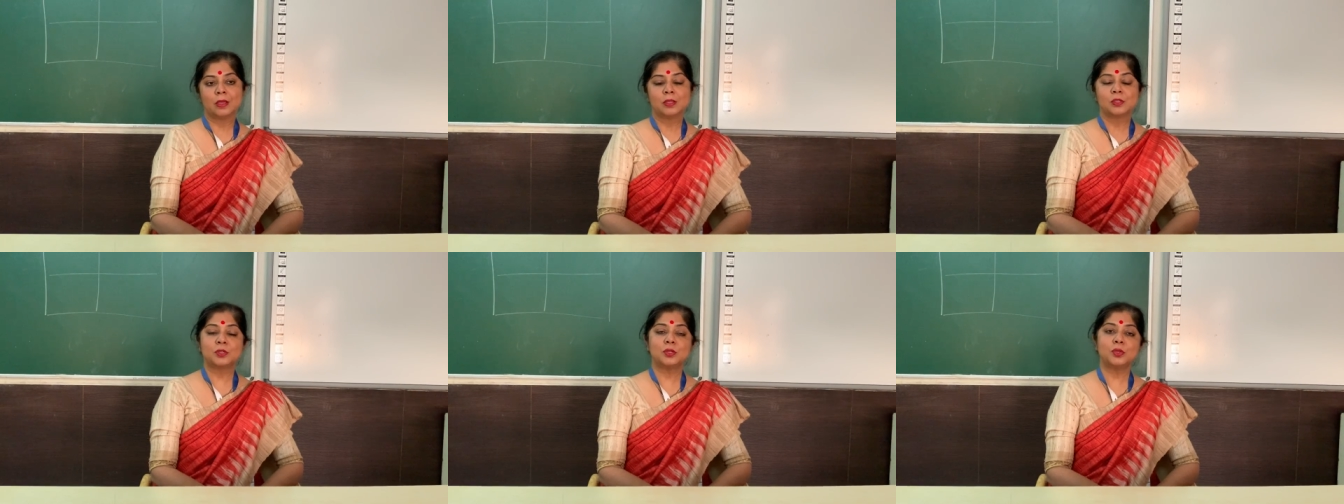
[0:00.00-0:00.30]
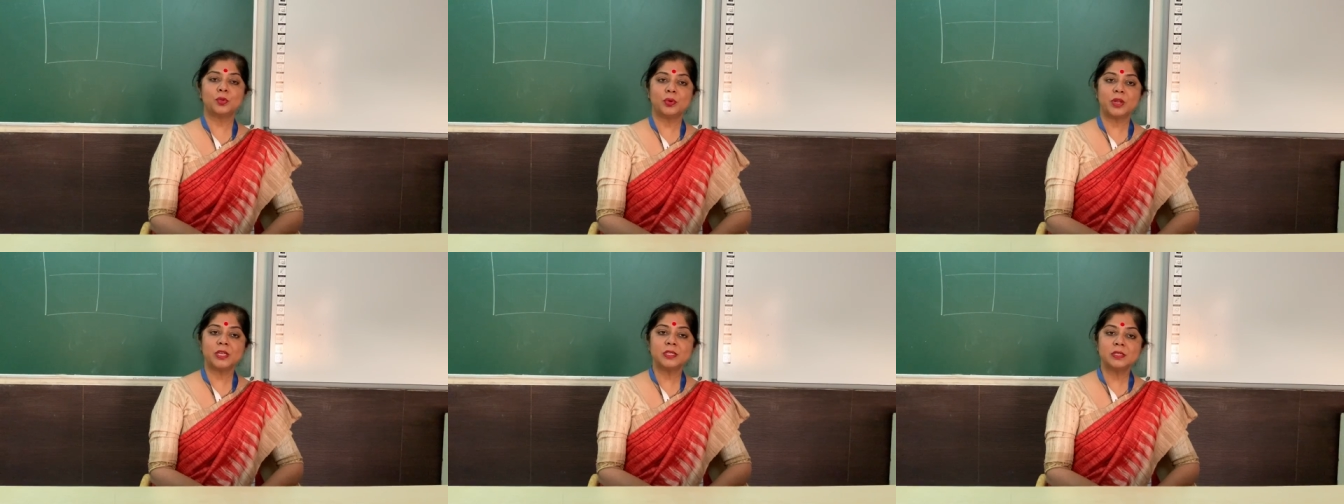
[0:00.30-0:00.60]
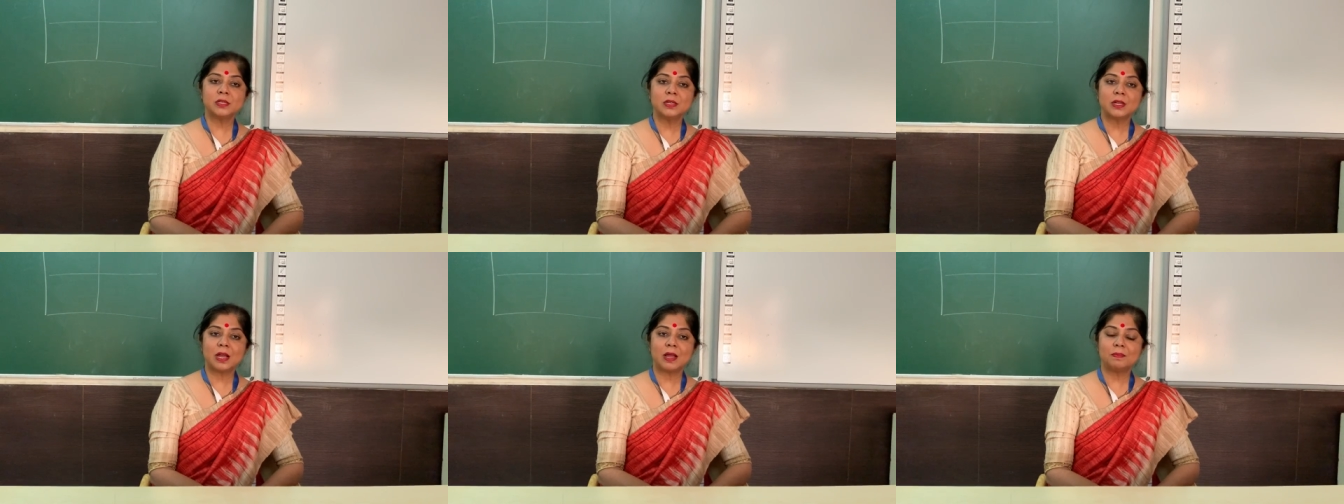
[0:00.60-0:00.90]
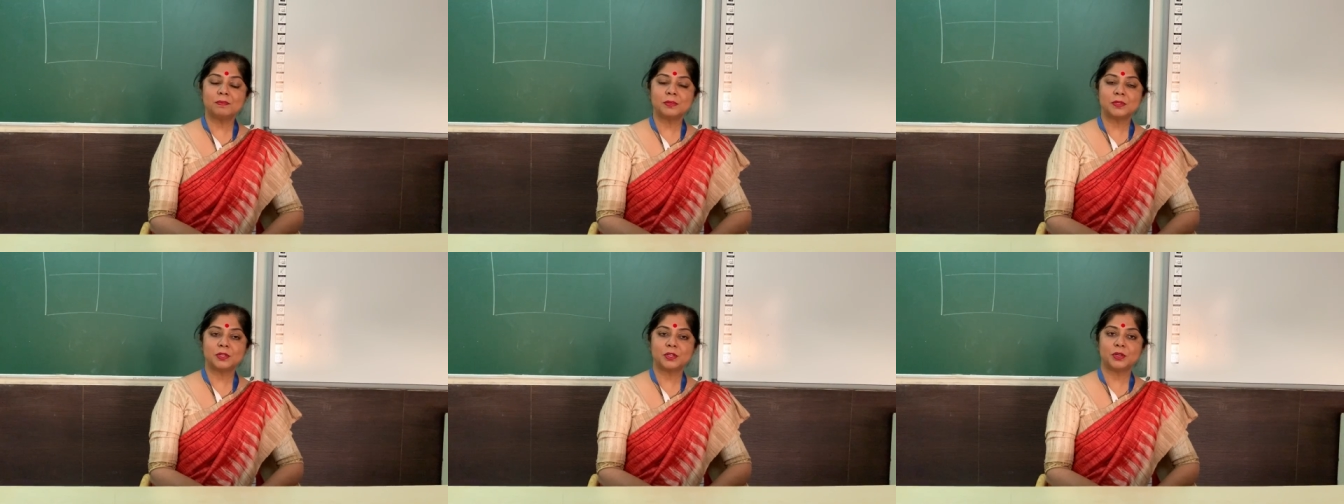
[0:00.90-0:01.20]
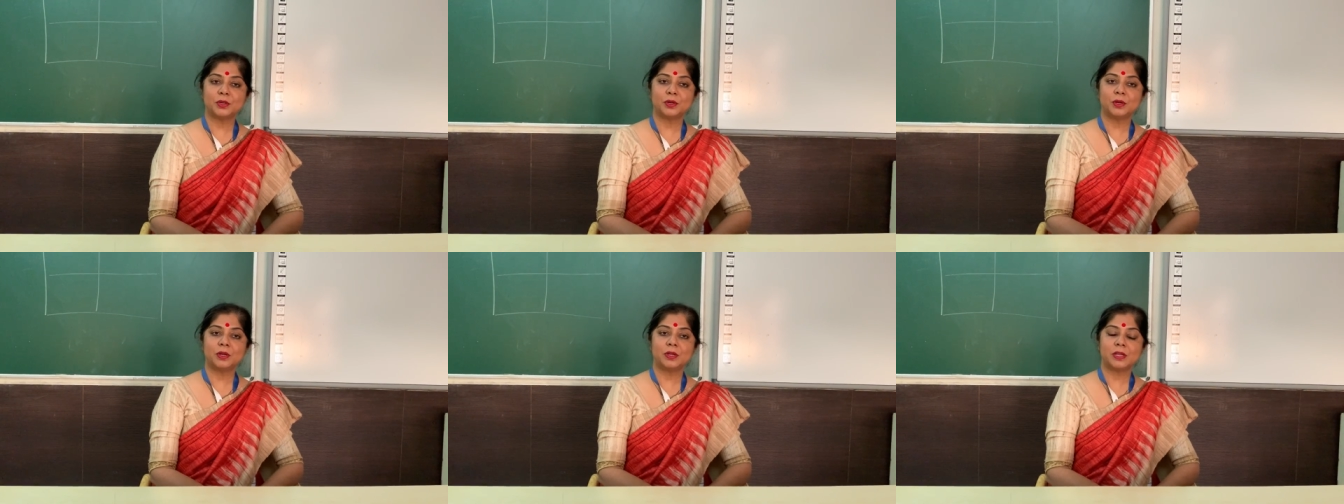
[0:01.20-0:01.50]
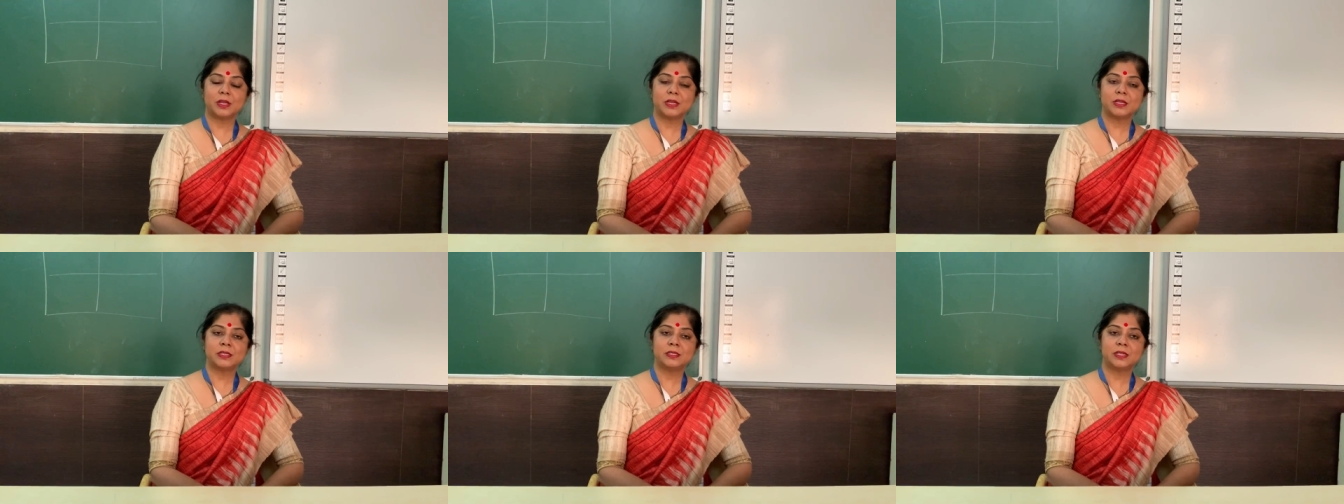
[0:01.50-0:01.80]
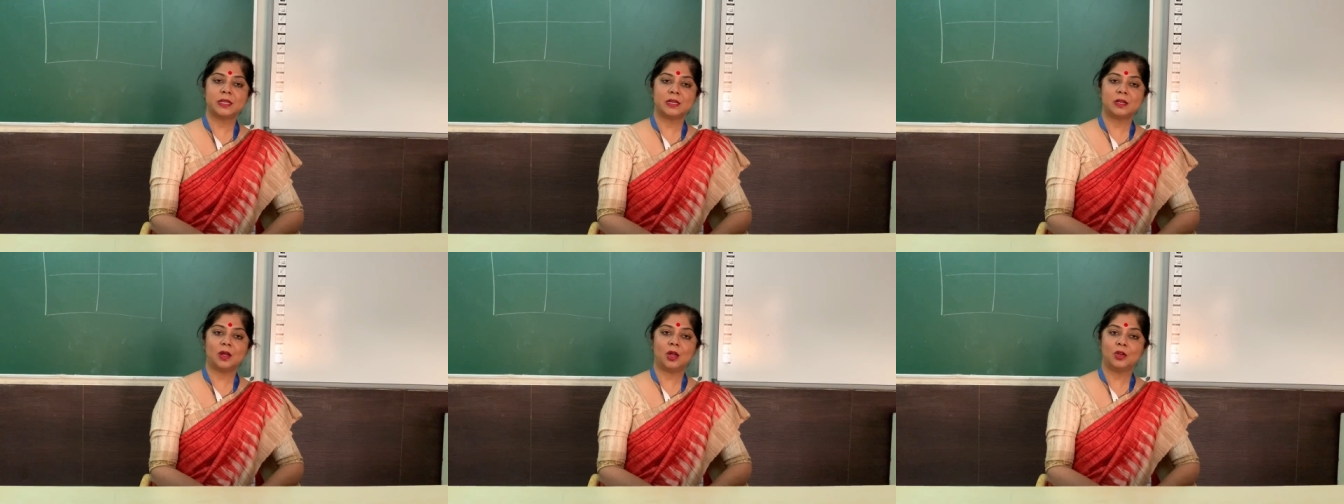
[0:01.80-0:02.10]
So the reason comes here is that